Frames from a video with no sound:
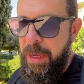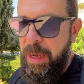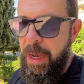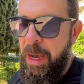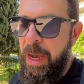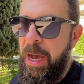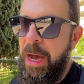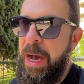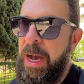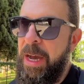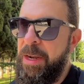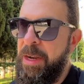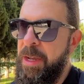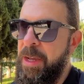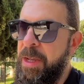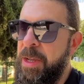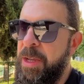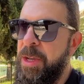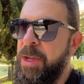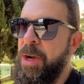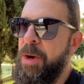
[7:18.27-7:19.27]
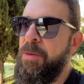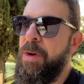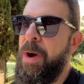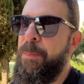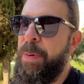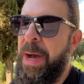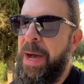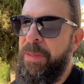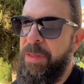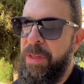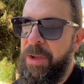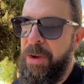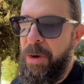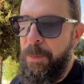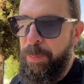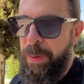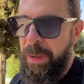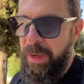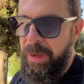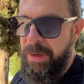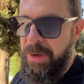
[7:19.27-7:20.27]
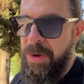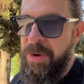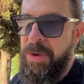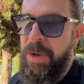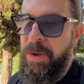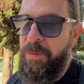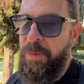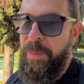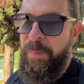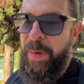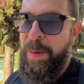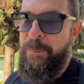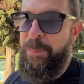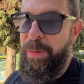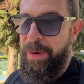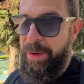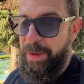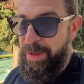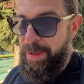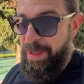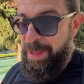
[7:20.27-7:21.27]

on Europe, on the European Union. Remember,